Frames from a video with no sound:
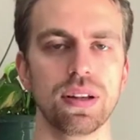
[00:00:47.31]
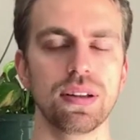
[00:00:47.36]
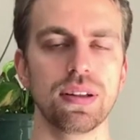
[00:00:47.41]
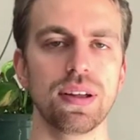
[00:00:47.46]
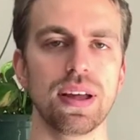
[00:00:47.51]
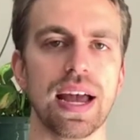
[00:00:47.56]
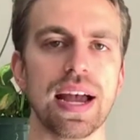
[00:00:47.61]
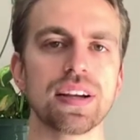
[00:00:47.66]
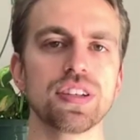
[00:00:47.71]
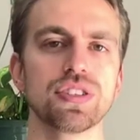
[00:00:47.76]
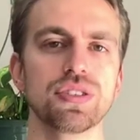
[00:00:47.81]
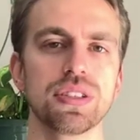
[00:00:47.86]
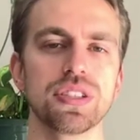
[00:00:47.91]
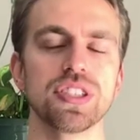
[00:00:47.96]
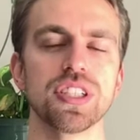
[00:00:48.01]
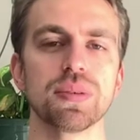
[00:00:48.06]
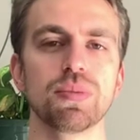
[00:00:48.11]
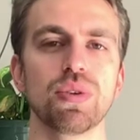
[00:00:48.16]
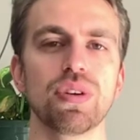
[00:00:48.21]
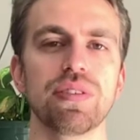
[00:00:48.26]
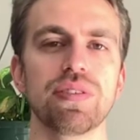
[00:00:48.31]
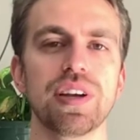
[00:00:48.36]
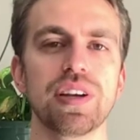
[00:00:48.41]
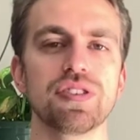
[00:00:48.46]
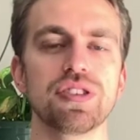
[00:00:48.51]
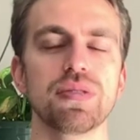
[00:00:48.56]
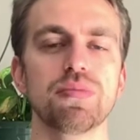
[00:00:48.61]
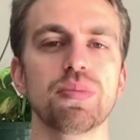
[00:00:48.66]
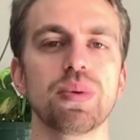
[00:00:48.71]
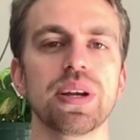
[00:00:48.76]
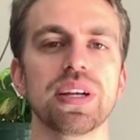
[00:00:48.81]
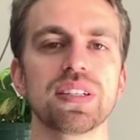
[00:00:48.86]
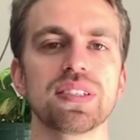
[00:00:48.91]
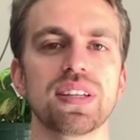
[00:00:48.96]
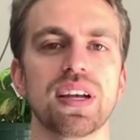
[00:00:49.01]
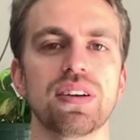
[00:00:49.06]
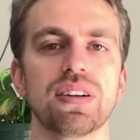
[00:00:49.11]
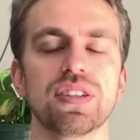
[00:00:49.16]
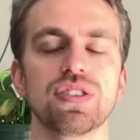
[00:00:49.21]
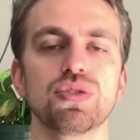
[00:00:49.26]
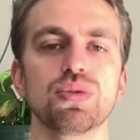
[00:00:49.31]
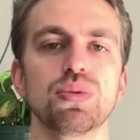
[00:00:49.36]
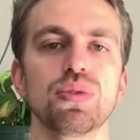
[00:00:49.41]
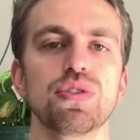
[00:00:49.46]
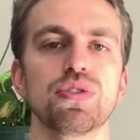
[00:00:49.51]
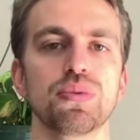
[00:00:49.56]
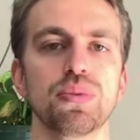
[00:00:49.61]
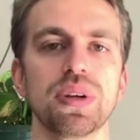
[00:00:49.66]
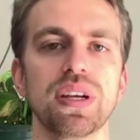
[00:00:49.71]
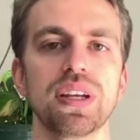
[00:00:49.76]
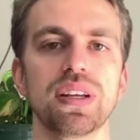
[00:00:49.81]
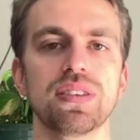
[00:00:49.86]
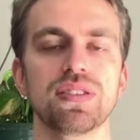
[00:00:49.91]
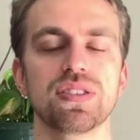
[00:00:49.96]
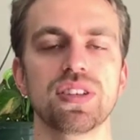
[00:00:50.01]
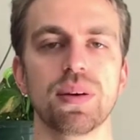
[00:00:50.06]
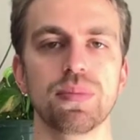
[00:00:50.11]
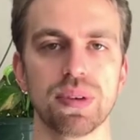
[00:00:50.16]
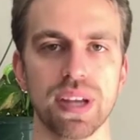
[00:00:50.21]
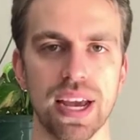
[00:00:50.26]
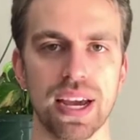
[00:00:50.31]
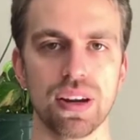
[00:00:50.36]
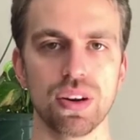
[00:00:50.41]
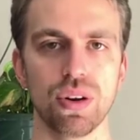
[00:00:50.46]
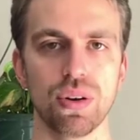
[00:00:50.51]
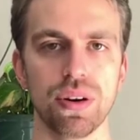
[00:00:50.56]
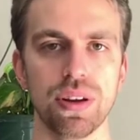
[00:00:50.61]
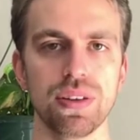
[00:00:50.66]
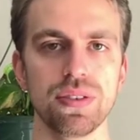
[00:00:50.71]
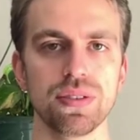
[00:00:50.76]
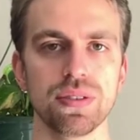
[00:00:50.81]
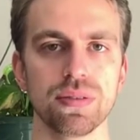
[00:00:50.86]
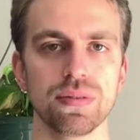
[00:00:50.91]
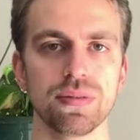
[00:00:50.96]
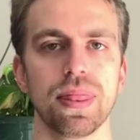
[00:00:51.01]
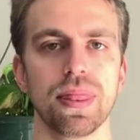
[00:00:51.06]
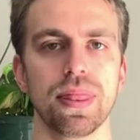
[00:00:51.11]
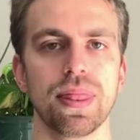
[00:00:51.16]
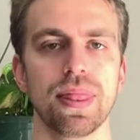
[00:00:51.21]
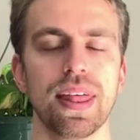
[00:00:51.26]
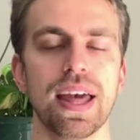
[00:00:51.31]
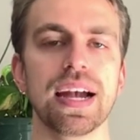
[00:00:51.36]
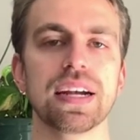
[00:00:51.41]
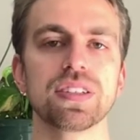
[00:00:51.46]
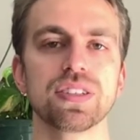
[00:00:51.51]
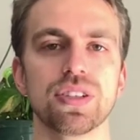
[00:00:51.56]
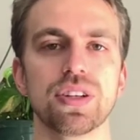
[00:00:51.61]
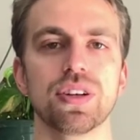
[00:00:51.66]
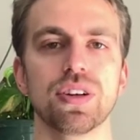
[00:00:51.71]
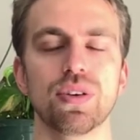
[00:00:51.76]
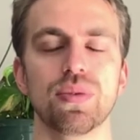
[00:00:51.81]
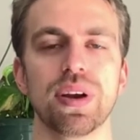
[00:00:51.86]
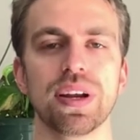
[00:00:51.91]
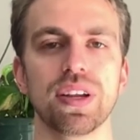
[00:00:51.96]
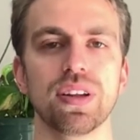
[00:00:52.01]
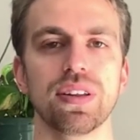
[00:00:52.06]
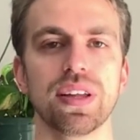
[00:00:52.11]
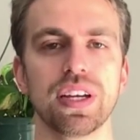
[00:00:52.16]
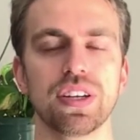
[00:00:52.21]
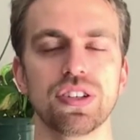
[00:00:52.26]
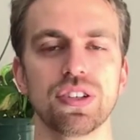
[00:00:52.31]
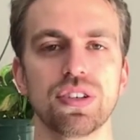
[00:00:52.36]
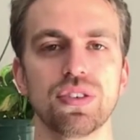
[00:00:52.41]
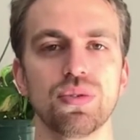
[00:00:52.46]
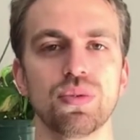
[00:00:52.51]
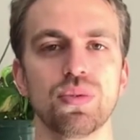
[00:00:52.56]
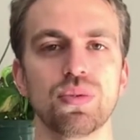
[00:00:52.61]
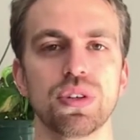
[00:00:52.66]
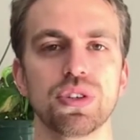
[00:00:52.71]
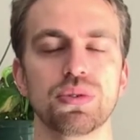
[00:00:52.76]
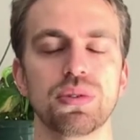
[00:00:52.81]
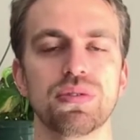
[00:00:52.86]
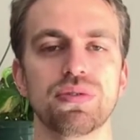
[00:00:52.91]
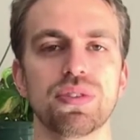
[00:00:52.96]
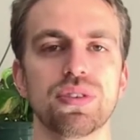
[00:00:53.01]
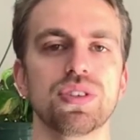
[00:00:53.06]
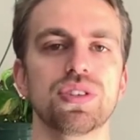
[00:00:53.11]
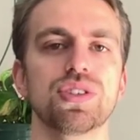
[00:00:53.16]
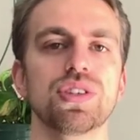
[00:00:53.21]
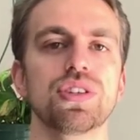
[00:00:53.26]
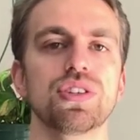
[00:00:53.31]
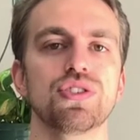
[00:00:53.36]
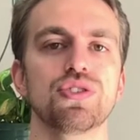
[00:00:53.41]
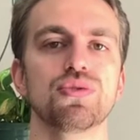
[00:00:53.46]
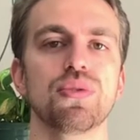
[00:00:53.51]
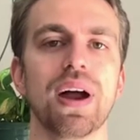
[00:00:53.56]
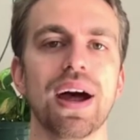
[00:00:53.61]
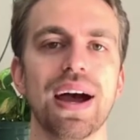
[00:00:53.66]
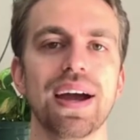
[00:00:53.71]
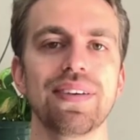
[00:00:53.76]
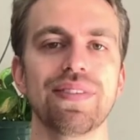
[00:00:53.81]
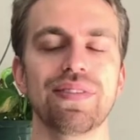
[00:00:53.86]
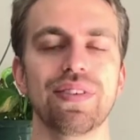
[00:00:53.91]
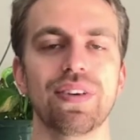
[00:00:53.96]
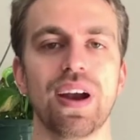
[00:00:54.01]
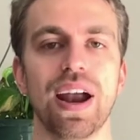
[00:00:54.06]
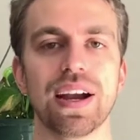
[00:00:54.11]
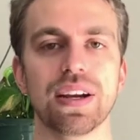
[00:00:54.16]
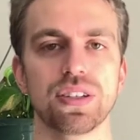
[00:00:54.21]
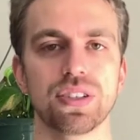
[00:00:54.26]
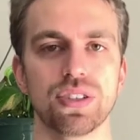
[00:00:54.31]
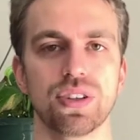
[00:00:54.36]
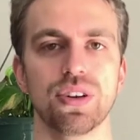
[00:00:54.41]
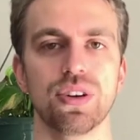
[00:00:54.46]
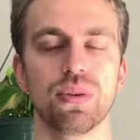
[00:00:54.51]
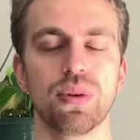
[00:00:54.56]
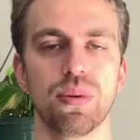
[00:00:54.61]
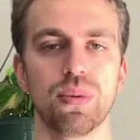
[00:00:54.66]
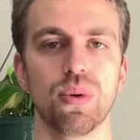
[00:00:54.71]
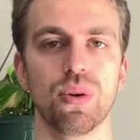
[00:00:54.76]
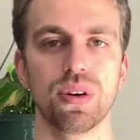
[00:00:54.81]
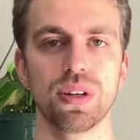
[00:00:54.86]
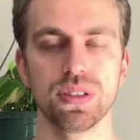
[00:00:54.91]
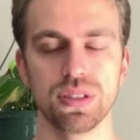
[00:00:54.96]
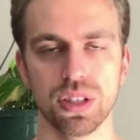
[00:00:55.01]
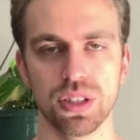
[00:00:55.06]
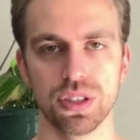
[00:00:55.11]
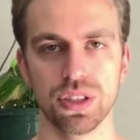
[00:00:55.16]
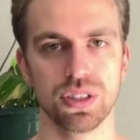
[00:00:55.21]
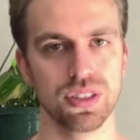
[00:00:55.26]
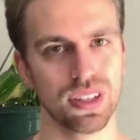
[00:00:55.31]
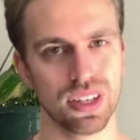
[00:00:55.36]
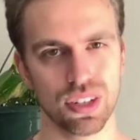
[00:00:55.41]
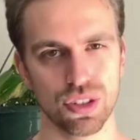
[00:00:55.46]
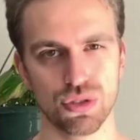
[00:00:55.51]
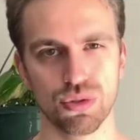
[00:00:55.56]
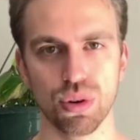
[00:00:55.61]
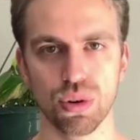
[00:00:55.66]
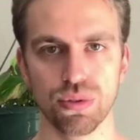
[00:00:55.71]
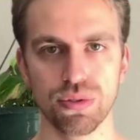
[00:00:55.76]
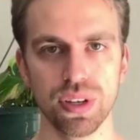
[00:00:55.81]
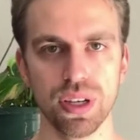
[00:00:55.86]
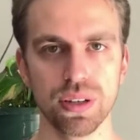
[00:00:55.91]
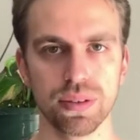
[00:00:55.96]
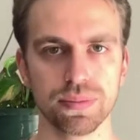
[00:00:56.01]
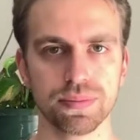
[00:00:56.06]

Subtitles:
Extrinsic motivation breaks down into three subcategories: external regulation, which refers to the drive for external rewards, such as like a trophy;